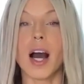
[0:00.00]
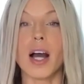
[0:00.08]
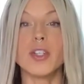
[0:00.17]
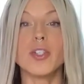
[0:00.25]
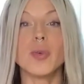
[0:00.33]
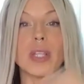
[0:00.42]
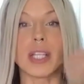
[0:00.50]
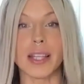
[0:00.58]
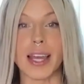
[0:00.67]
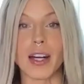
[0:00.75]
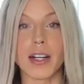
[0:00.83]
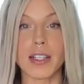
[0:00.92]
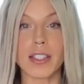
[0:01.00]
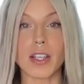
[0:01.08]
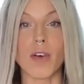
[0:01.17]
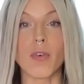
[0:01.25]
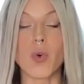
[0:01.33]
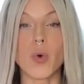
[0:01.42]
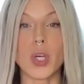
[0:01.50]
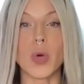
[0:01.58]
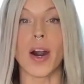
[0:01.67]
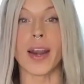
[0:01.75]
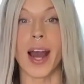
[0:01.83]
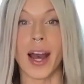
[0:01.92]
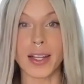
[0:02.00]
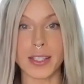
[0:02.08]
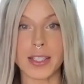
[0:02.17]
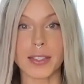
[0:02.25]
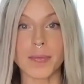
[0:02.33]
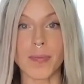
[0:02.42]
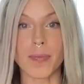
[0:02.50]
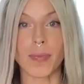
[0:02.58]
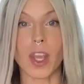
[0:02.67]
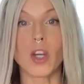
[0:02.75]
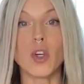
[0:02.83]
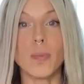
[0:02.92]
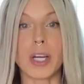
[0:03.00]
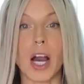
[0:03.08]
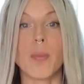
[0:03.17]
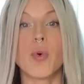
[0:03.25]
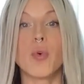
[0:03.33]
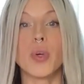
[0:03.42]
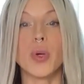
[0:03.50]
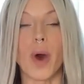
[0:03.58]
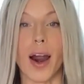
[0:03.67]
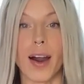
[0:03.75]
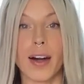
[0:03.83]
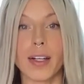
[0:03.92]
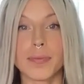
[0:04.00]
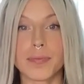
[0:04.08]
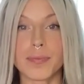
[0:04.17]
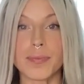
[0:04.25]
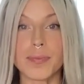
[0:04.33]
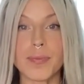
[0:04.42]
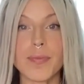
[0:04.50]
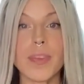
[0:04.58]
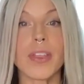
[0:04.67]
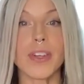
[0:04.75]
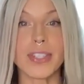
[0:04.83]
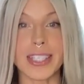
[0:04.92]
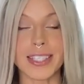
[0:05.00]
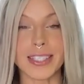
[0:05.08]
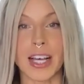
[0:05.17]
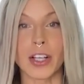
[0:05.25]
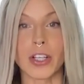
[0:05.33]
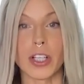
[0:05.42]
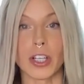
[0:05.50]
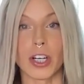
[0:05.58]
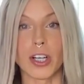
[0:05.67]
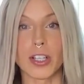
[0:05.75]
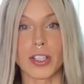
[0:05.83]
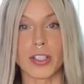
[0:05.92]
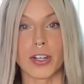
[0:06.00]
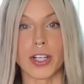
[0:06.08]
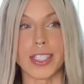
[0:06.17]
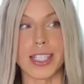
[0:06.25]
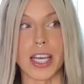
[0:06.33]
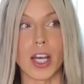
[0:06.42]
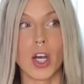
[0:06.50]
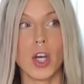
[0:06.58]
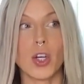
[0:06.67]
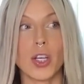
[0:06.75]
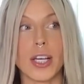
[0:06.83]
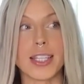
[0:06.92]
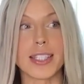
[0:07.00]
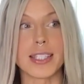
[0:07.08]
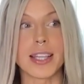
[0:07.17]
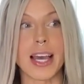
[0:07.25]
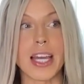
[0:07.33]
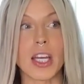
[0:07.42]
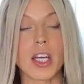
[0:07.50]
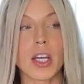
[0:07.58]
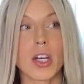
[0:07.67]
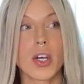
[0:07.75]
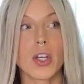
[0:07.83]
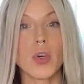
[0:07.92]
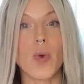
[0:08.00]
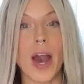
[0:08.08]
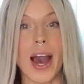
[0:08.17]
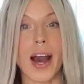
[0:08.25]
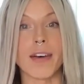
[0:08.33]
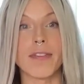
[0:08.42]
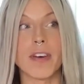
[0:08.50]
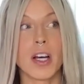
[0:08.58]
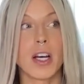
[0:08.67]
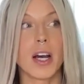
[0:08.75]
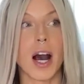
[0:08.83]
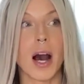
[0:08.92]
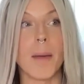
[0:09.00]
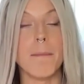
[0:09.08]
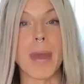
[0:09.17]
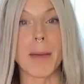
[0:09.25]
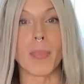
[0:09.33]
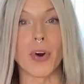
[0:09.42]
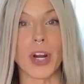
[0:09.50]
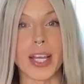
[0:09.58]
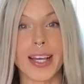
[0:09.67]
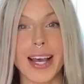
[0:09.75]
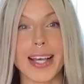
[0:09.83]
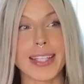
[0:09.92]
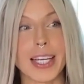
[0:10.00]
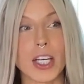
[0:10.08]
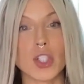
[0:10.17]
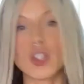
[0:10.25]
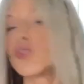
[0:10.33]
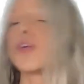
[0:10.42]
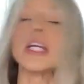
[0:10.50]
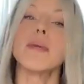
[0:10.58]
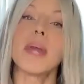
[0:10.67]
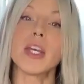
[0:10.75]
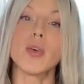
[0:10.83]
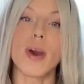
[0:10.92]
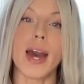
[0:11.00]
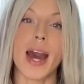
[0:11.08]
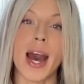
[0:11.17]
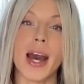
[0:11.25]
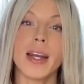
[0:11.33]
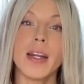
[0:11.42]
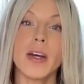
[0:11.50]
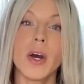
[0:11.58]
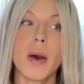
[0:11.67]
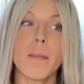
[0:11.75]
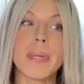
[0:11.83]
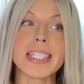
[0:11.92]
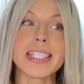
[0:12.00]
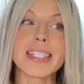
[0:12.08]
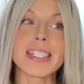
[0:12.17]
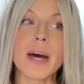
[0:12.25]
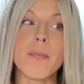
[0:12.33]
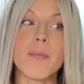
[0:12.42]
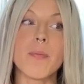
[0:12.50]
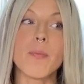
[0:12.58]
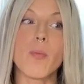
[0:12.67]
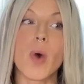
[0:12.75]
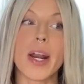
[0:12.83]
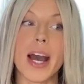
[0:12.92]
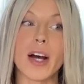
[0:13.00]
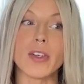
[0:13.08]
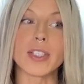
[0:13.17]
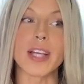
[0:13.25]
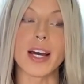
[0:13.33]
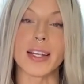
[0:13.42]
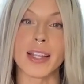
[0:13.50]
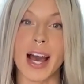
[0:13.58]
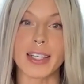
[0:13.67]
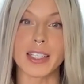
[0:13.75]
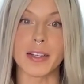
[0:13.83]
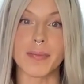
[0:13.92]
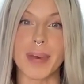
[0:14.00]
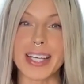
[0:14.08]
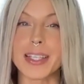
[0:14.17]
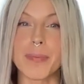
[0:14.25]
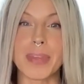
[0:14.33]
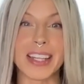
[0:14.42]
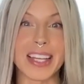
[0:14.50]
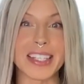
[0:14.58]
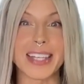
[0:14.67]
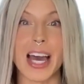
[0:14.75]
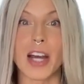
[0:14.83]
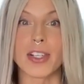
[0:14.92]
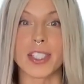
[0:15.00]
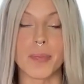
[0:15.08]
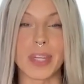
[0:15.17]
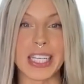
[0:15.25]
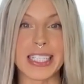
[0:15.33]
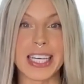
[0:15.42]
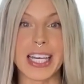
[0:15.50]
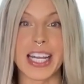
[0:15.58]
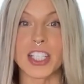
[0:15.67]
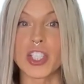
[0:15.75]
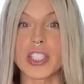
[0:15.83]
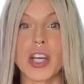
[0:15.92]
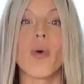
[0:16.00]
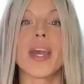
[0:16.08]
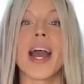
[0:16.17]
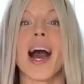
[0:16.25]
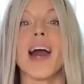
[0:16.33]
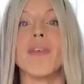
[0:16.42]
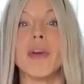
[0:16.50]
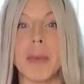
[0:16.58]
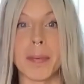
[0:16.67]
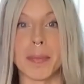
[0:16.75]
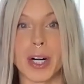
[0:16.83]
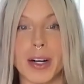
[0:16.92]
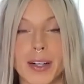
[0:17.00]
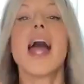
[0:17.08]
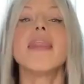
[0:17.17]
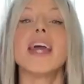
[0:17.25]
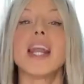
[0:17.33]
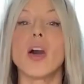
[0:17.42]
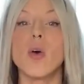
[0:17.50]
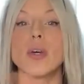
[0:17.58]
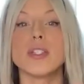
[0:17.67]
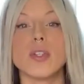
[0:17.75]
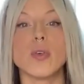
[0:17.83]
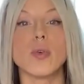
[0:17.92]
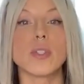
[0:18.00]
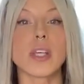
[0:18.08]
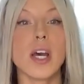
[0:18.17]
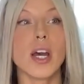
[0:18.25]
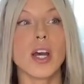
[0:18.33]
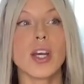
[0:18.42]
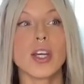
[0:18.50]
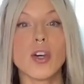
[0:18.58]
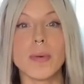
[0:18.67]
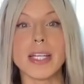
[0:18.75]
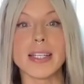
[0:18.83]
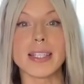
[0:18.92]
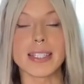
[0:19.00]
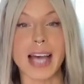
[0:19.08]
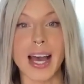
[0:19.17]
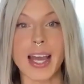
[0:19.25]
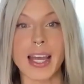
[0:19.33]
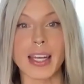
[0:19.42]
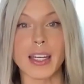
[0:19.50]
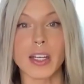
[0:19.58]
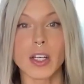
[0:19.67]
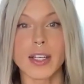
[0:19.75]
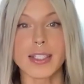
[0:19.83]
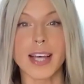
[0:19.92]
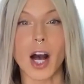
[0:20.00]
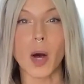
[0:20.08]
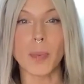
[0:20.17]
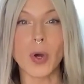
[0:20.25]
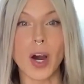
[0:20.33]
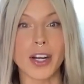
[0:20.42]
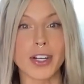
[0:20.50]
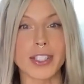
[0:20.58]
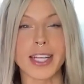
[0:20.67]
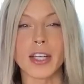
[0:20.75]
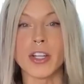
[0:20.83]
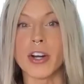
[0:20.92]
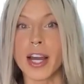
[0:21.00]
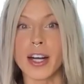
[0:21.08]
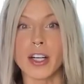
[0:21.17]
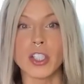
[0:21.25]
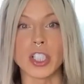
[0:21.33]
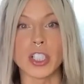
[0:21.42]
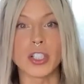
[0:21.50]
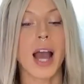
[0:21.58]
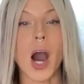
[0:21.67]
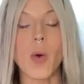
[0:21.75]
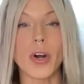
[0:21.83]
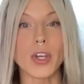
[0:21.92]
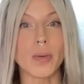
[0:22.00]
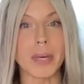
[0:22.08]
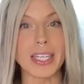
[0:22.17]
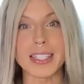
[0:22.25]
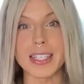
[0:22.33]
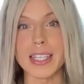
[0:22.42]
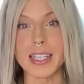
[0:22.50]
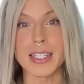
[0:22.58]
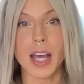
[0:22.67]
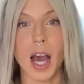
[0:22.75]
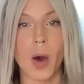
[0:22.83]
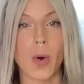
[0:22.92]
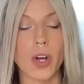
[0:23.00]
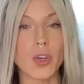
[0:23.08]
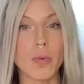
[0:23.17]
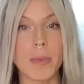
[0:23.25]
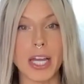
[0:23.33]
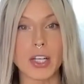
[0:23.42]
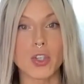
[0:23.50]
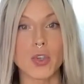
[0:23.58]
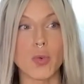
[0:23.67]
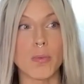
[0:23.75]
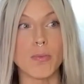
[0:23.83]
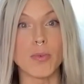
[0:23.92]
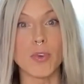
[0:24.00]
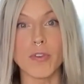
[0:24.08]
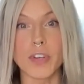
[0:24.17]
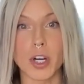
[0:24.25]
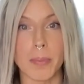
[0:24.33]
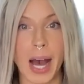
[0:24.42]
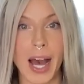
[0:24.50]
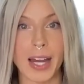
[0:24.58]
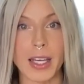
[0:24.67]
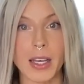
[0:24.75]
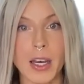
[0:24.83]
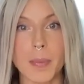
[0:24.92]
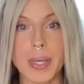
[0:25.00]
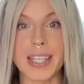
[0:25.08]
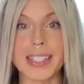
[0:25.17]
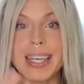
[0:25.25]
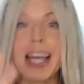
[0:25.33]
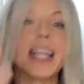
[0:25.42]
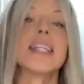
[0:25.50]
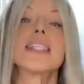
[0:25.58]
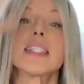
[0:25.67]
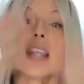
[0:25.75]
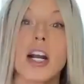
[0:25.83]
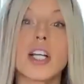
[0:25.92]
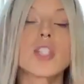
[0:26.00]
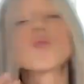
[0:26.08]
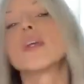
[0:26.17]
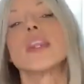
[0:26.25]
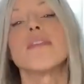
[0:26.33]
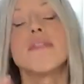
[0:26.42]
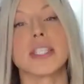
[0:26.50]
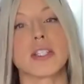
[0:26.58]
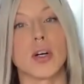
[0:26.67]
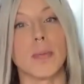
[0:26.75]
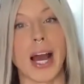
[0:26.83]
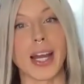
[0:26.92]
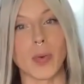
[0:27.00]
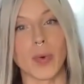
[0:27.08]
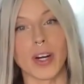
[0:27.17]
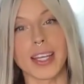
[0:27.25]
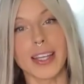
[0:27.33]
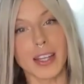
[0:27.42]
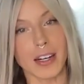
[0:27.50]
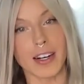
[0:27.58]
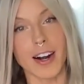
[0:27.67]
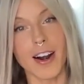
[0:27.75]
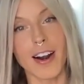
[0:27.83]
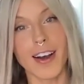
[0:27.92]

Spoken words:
undo the layers of who you are not, and you become who you are, there's a cellular certainty. It's like you have a memory. It's like a dream that you had, but someone else unlocked it by something they said or something did. And it's just, oh yeah, I remember. And then I always use human design to help you understand your energy. How are you meant to eat? How are you meant to move your body? Because again, it starts with the physical body. We're here